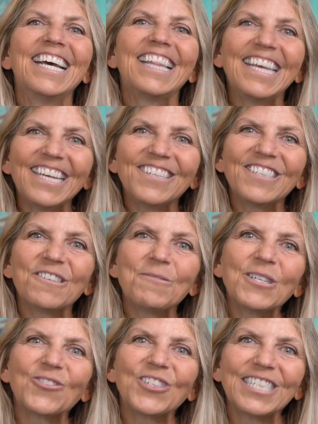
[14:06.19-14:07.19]
Thank you so
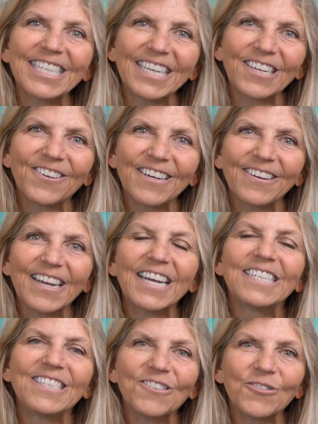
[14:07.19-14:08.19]
much for sticking around.
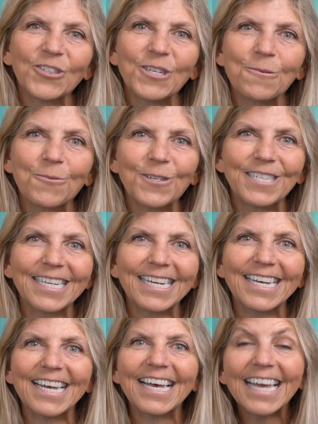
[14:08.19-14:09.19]
I do really appreciate
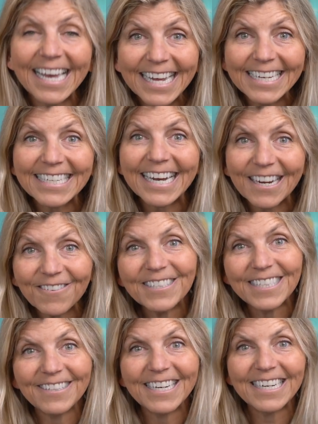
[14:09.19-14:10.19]
it, and I will
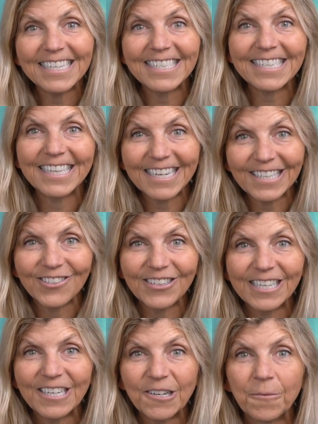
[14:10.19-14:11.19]
see you guys in the next
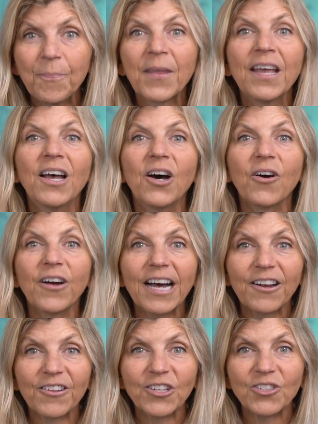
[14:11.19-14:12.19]
video or
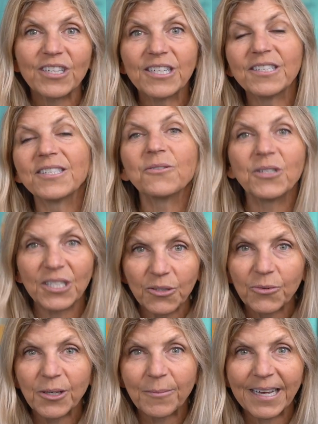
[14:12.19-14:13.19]
out on the trails, which is
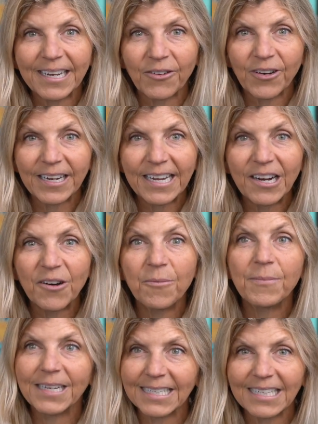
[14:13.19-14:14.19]
where I'm heading right now
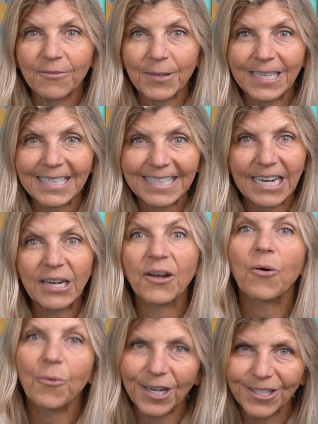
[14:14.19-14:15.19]
because I've been inside
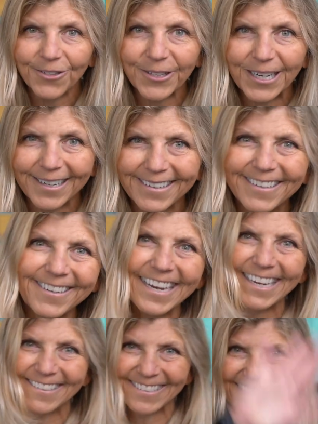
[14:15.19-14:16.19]
way too long.
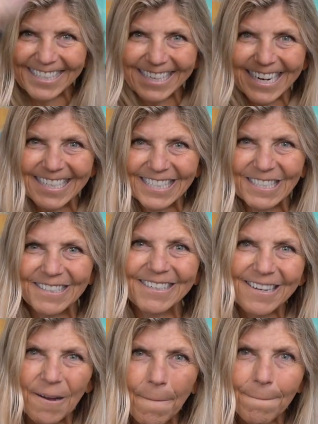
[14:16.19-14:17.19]
Okay, see you guys.
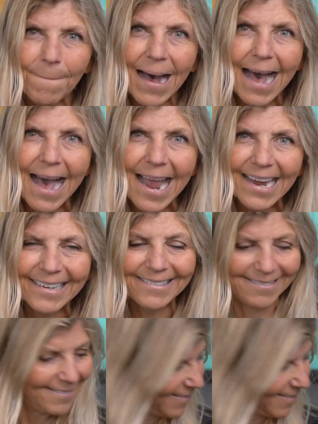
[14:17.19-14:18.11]
Bye!